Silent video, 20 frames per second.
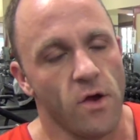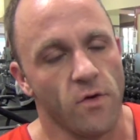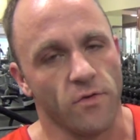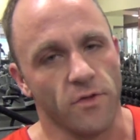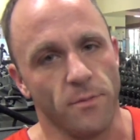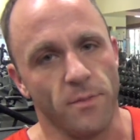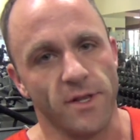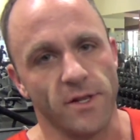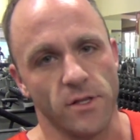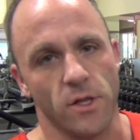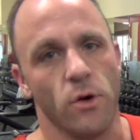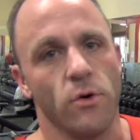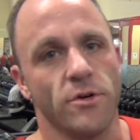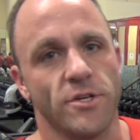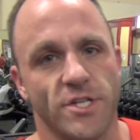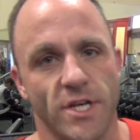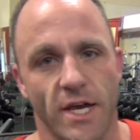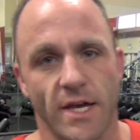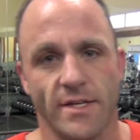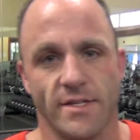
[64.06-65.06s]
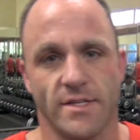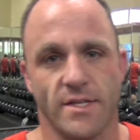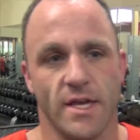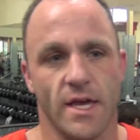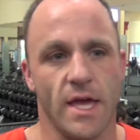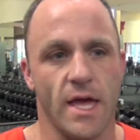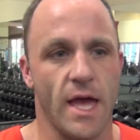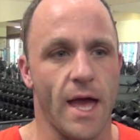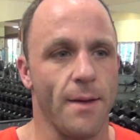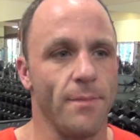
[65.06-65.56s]
For the mid and lower chest,
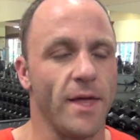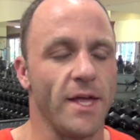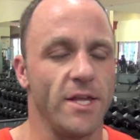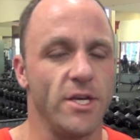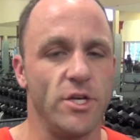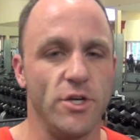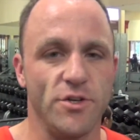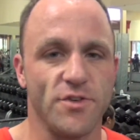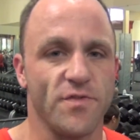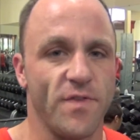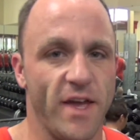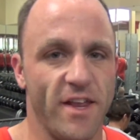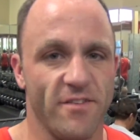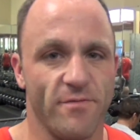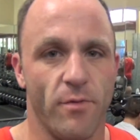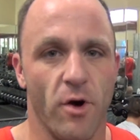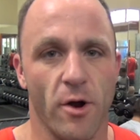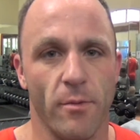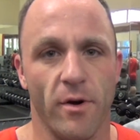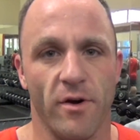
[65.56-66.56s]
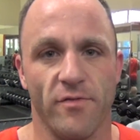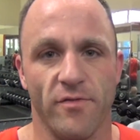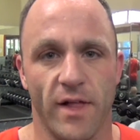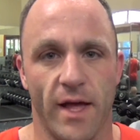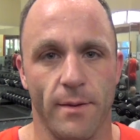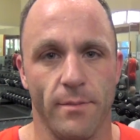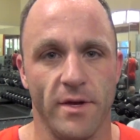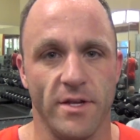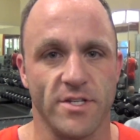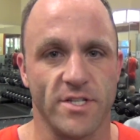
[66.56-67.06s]
I'm not a huge fan of barbell
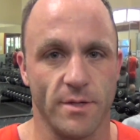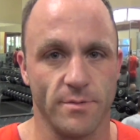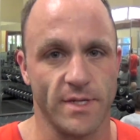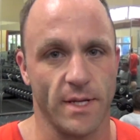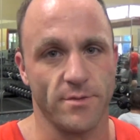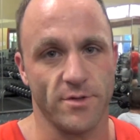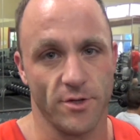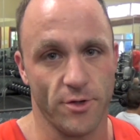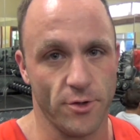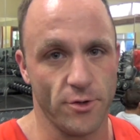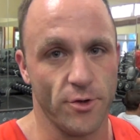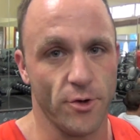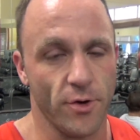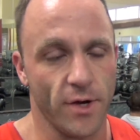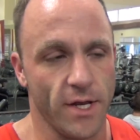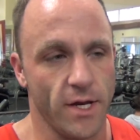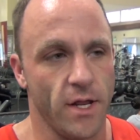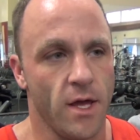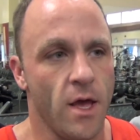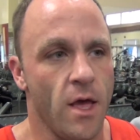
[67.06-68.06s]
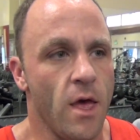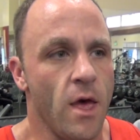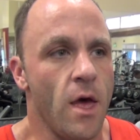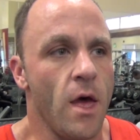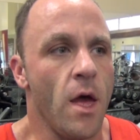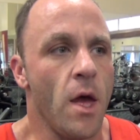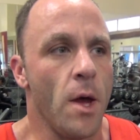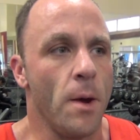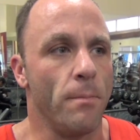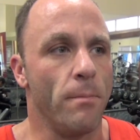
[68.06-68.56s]
flat bench. Sometimes I do it,
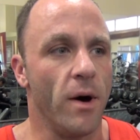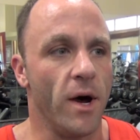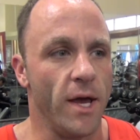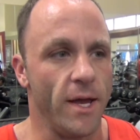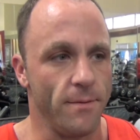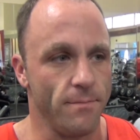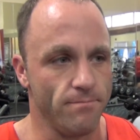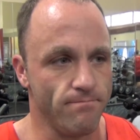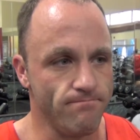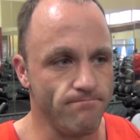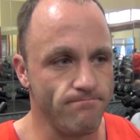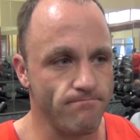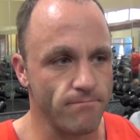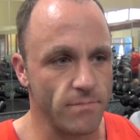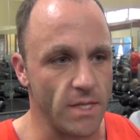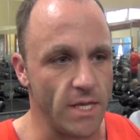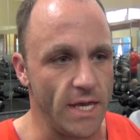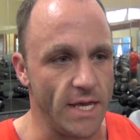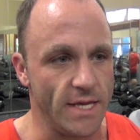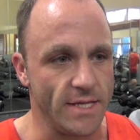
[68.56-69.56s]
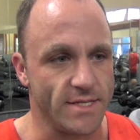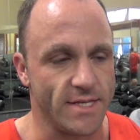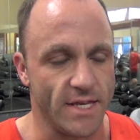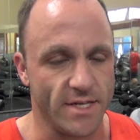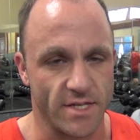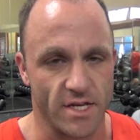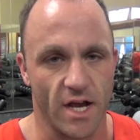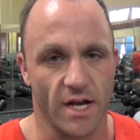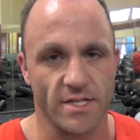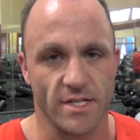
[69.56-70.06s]
but it
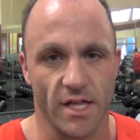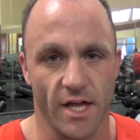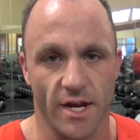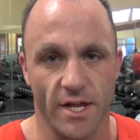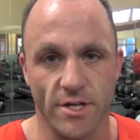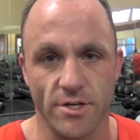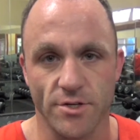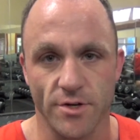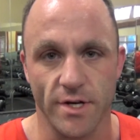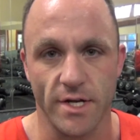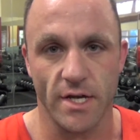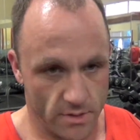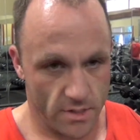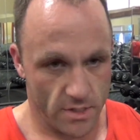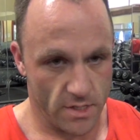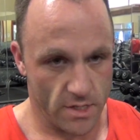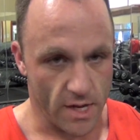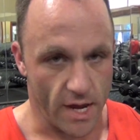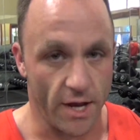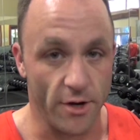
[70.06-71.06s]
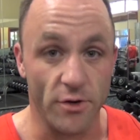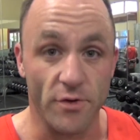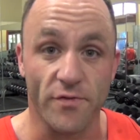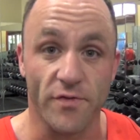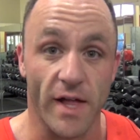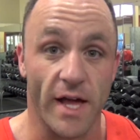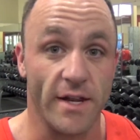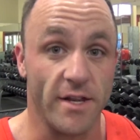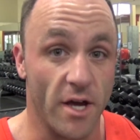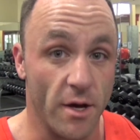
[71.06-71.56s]
tends to cause a lot of injury. I do
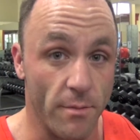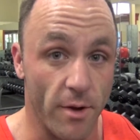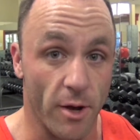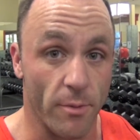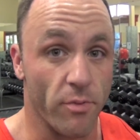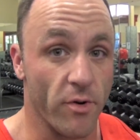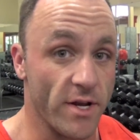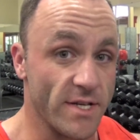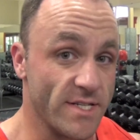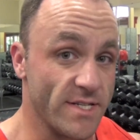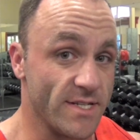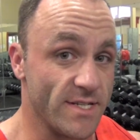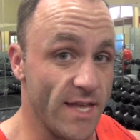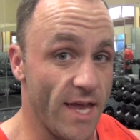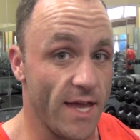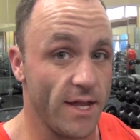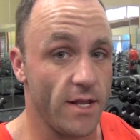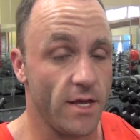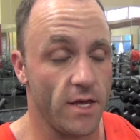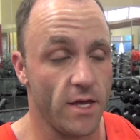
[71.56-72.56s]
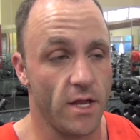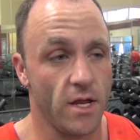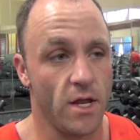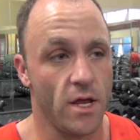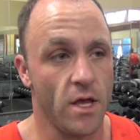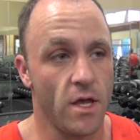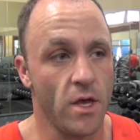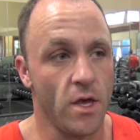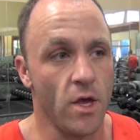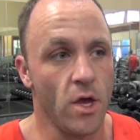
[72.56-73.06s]
flat dumbbell press instead.
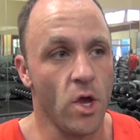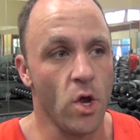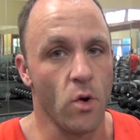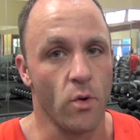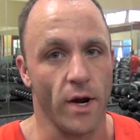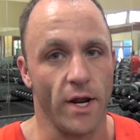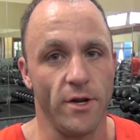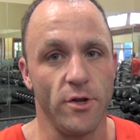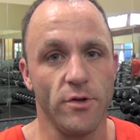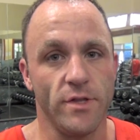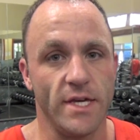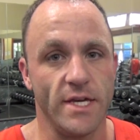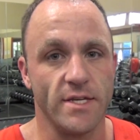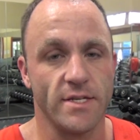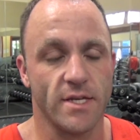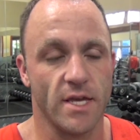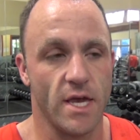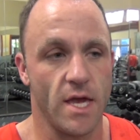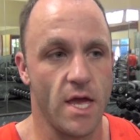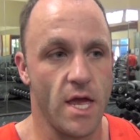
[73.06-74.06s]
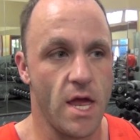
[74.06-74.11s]
When I do these,